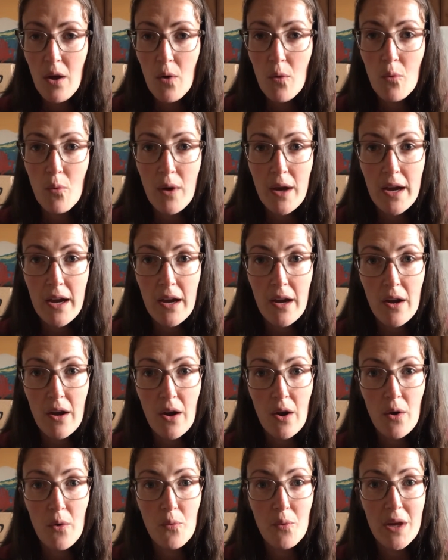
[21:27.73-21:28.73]

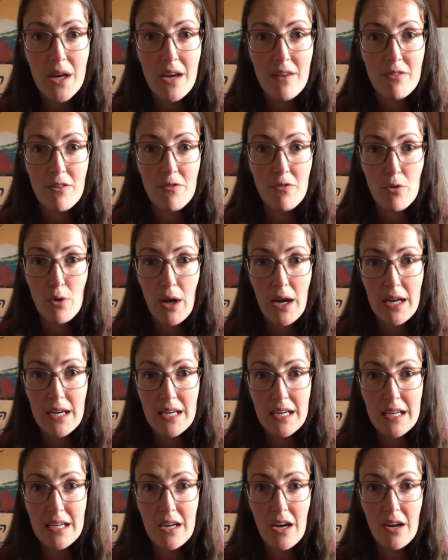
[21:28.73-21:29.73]
where we have a
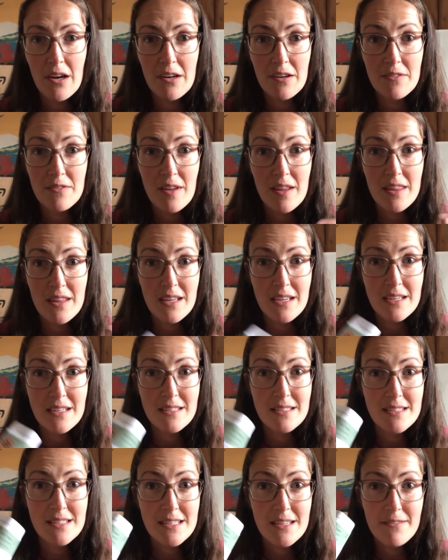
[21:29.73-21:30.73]
variety of
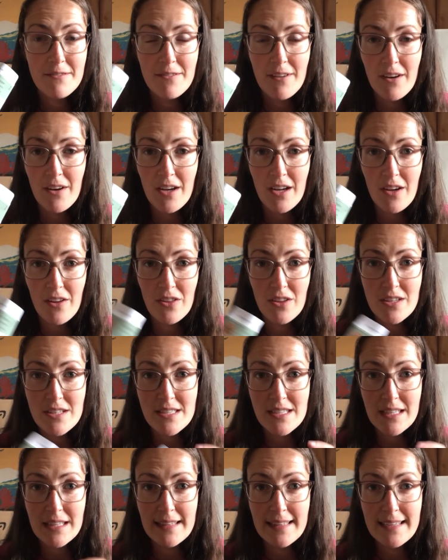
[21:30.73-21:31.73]
these very healthy
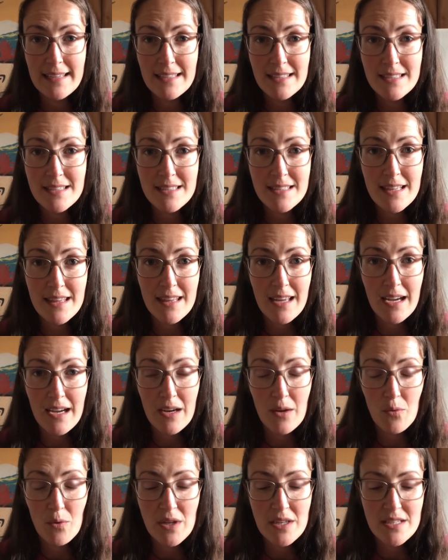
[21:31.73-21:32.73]
seedlings
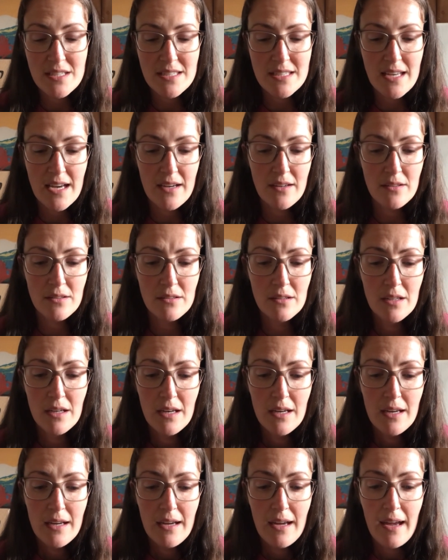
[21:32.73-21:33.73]
that we sell,
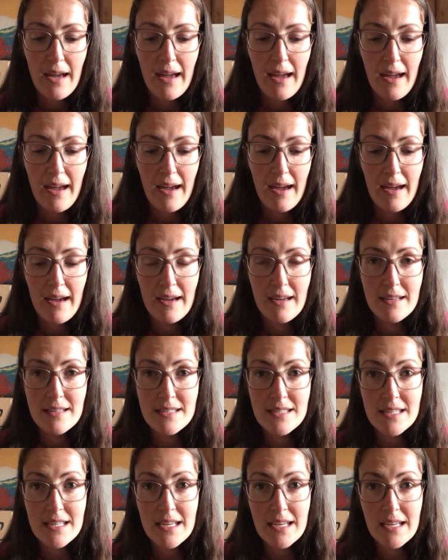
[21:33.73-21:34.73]

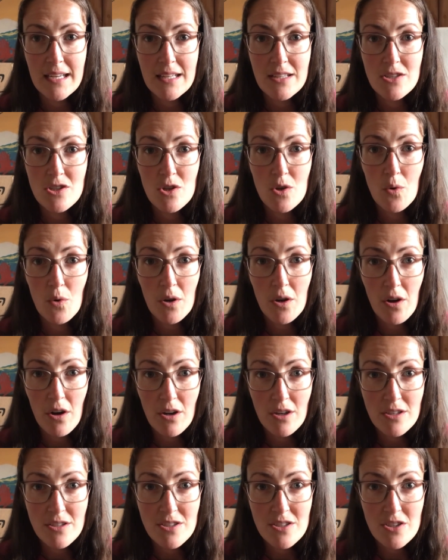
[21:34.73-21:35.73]
and it gets your
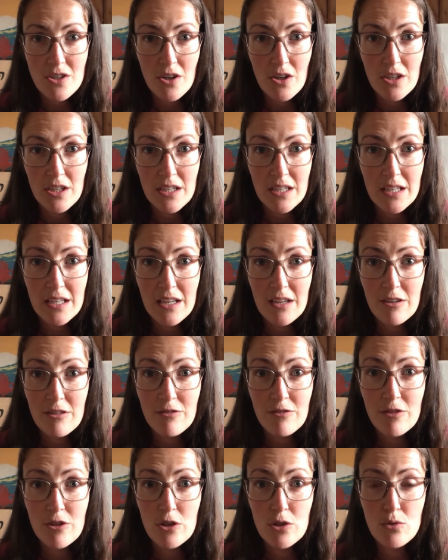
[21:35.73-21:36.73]
garden started if
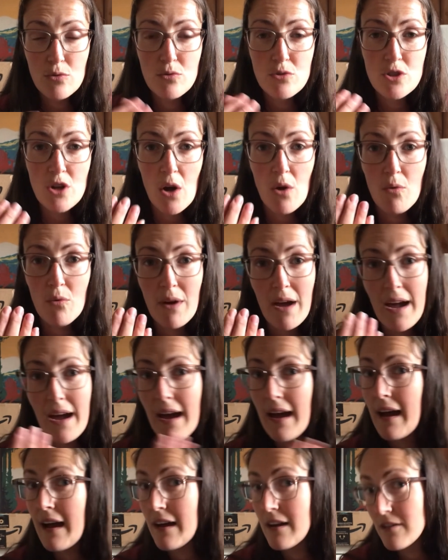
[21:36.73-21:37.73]
you don't
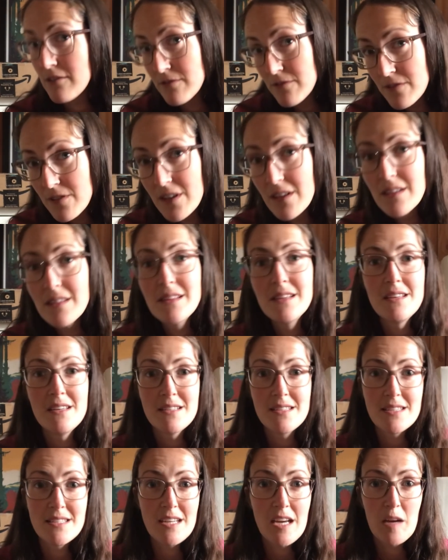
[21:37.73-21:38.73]
have
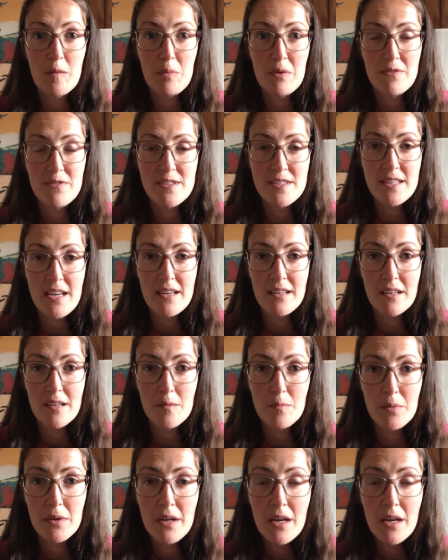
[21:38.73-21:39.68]
this type of setup.